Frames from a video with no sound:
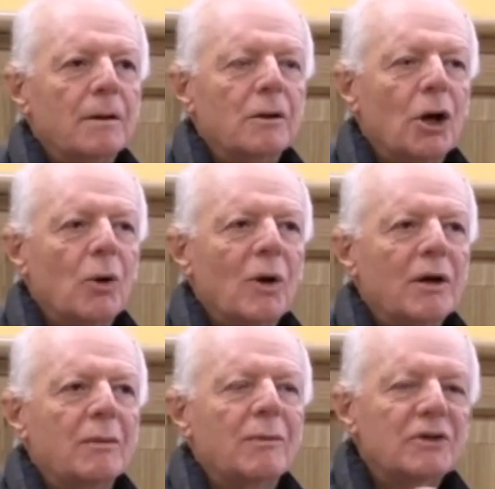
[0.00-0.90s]
You know, one
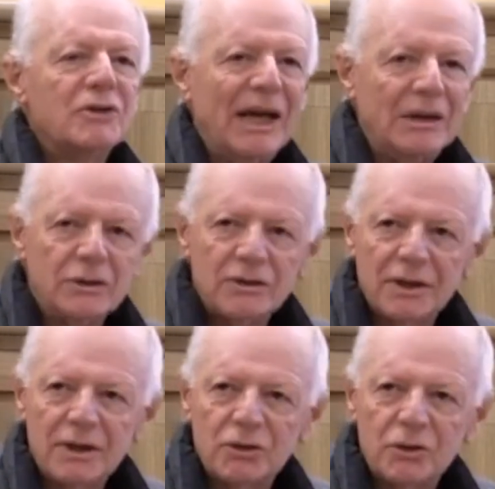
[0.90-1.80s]
of the most dangerous
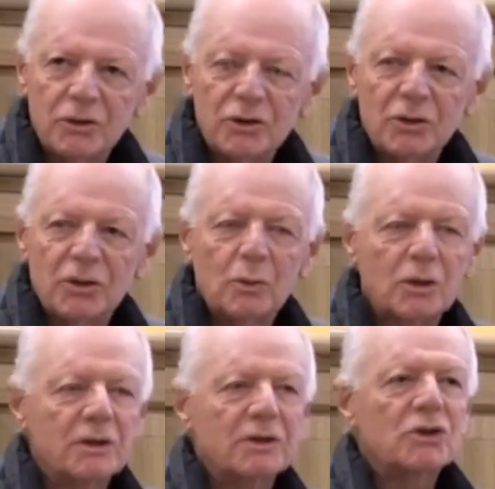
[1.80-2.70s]
things you can do in the
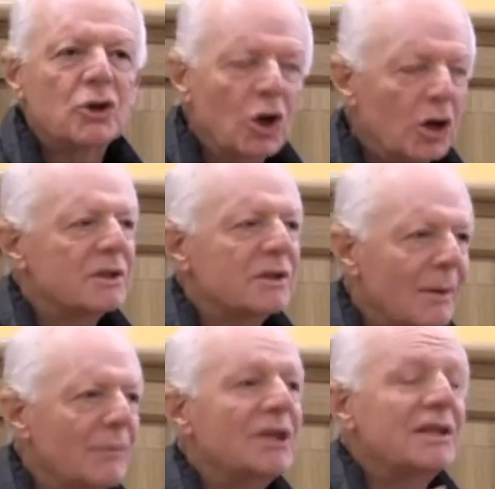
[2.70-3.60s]
world is to hurt
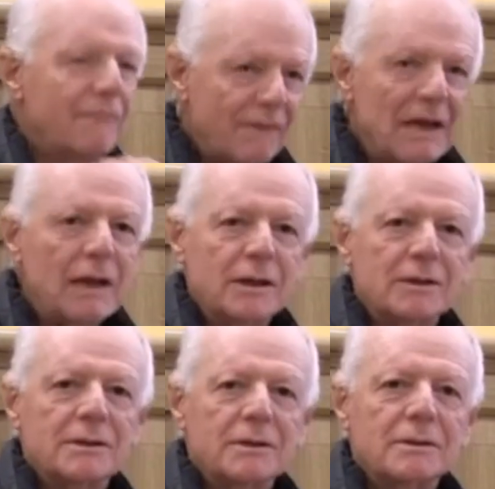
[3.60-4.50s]
somebody's
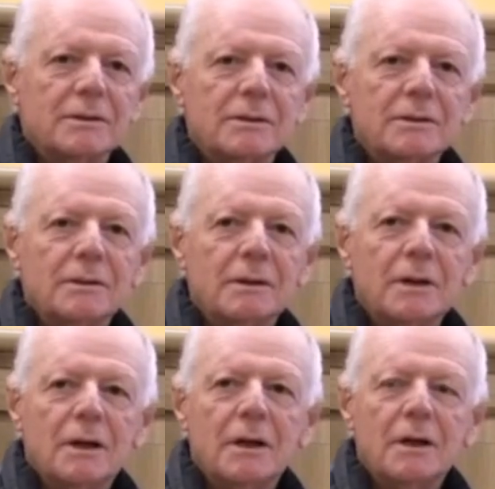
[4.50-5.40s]
feelings.
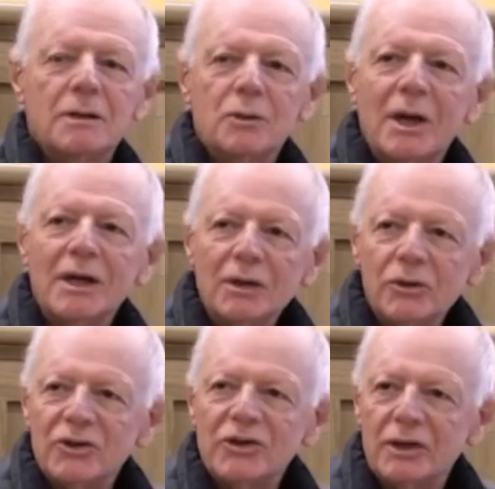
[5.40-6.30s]
And it's quite
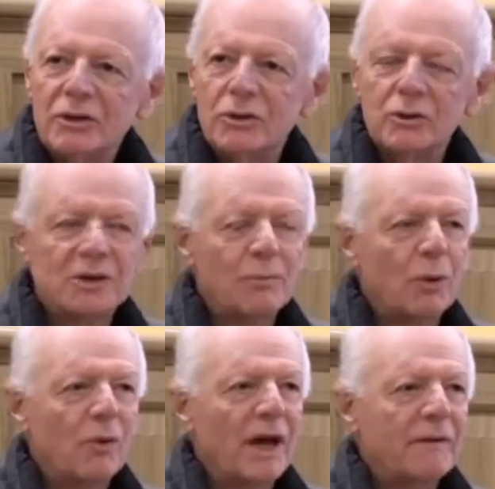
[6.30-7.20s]
interesting to
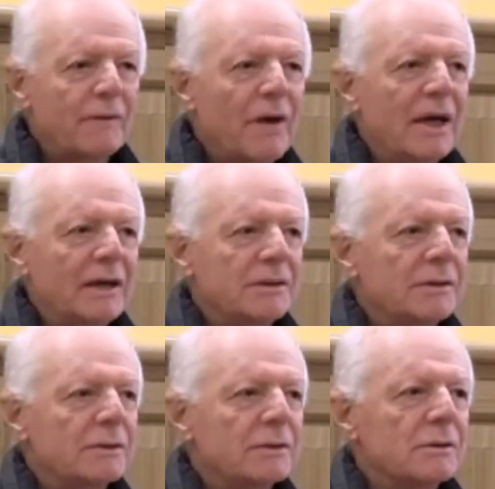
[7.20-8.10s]
explore that phrase.
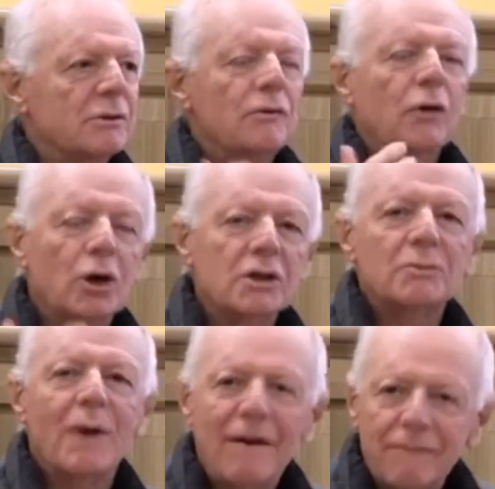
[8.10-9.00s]
You've hurt
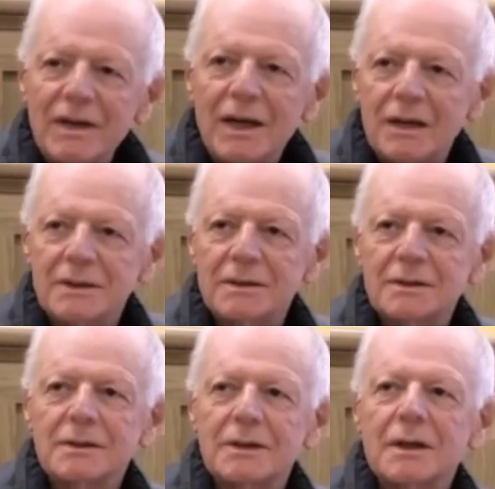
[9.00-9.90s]
my feelings.
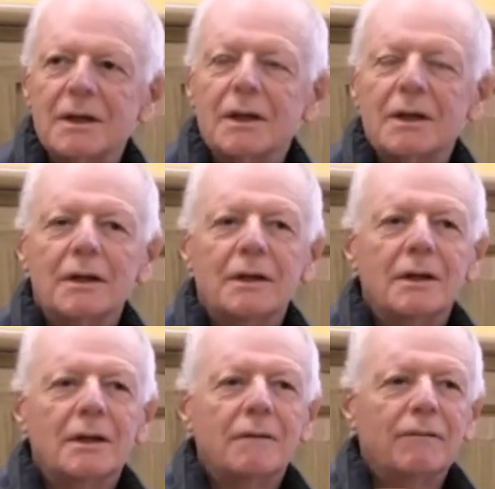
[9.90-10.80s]

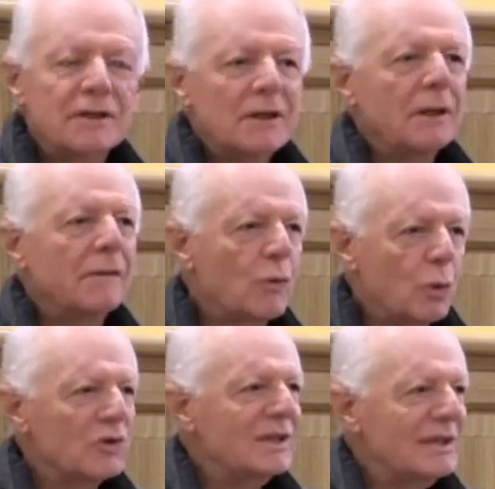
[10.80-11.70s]
Physically, of
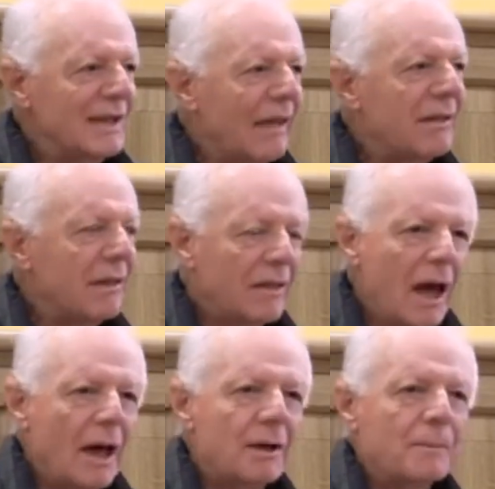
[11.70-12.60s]
course, there's nothing
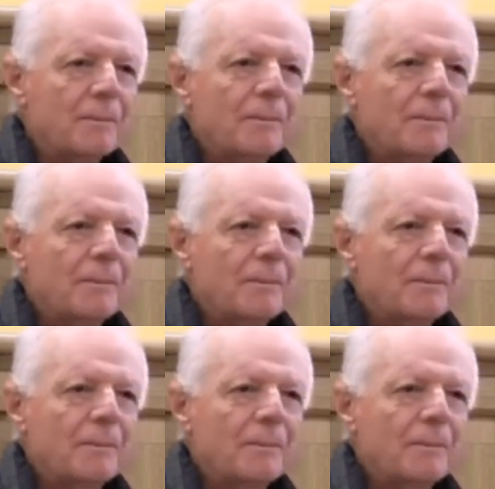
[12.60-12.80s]
there.